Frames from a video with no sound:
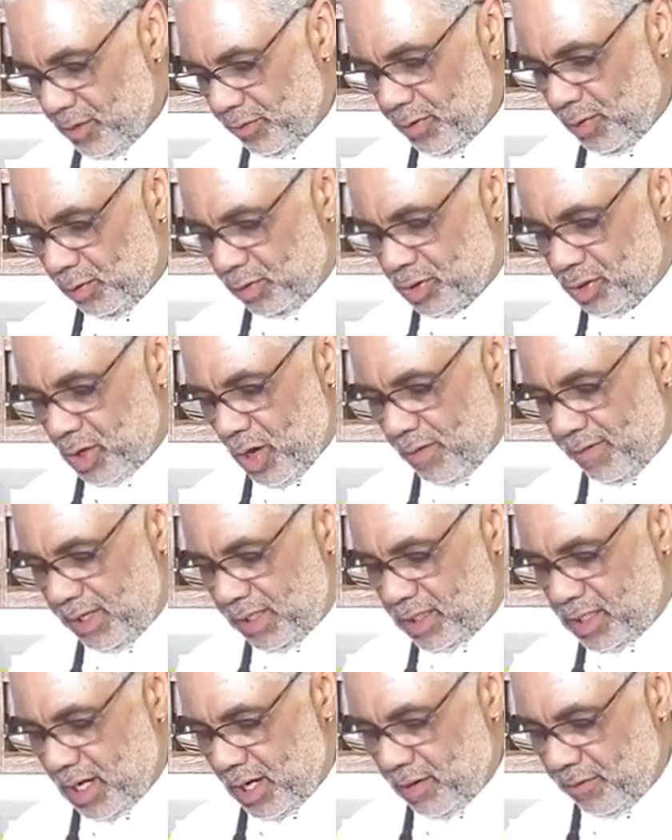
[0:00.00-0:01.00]
if you were
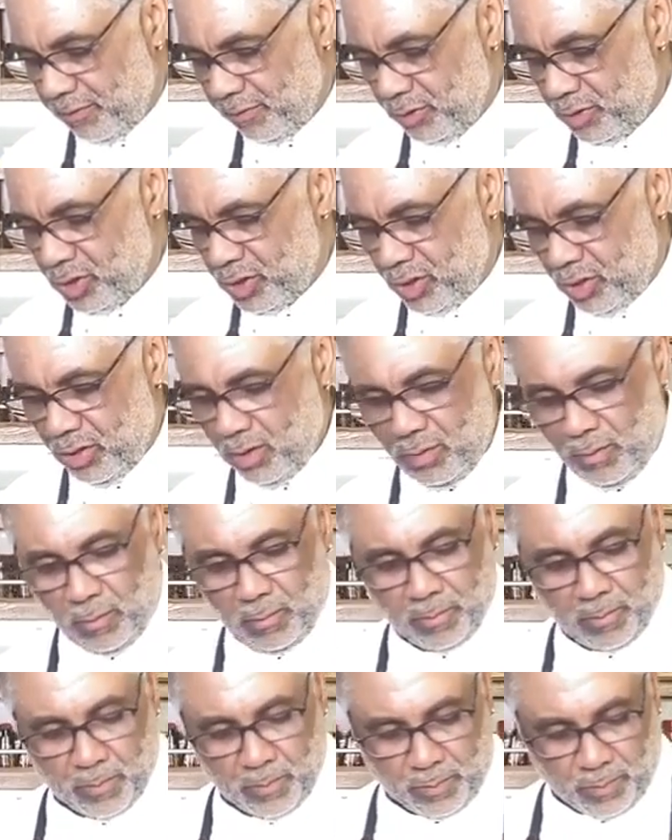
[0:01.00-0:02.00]
serving dinner for 2,
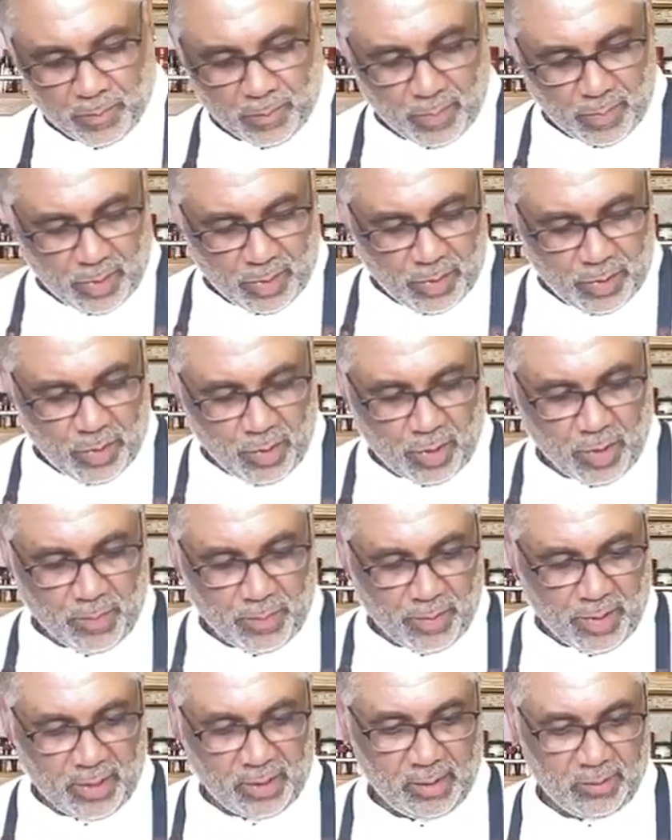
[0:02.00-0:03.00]
you could
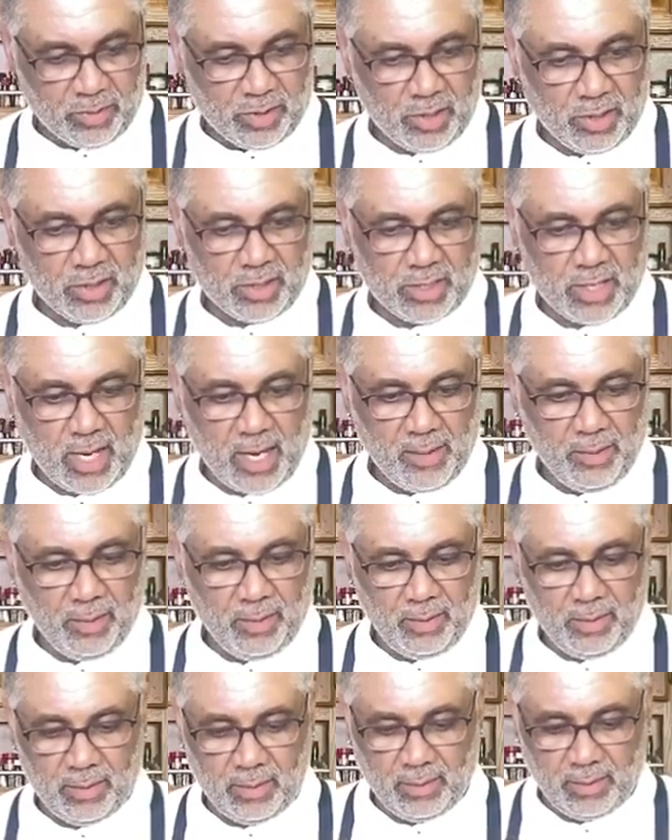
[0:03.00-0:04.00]
bring them to the
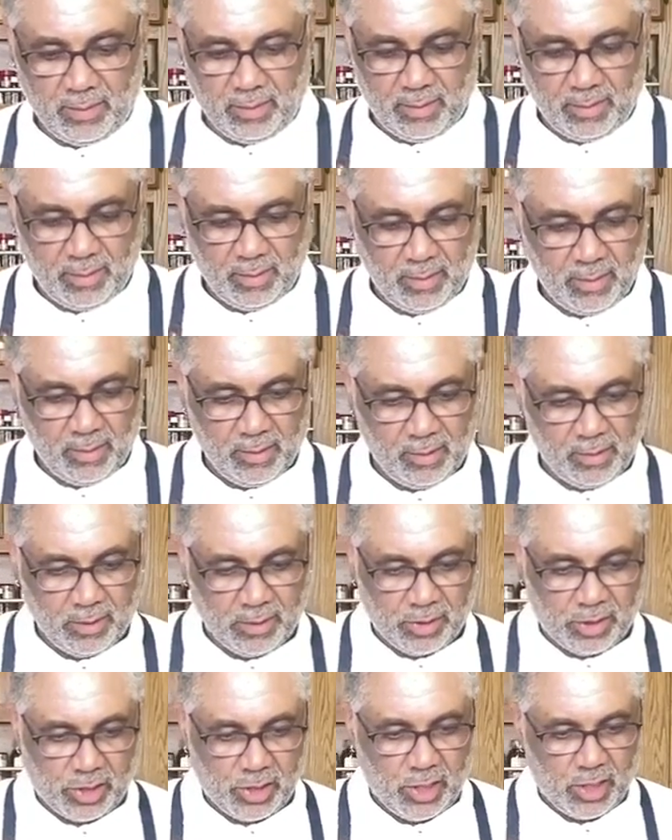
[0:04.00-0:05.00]
table.
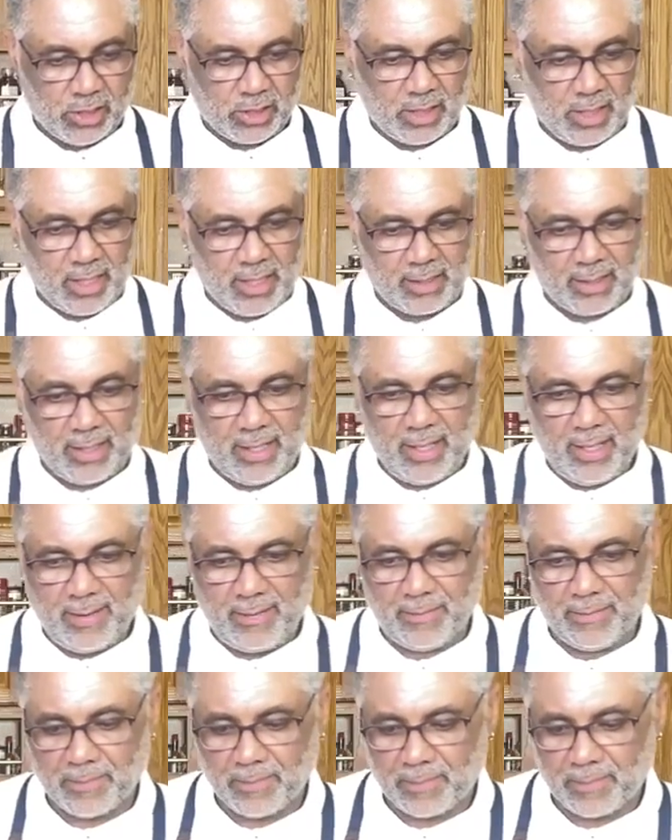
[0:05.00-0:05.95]
Just like that.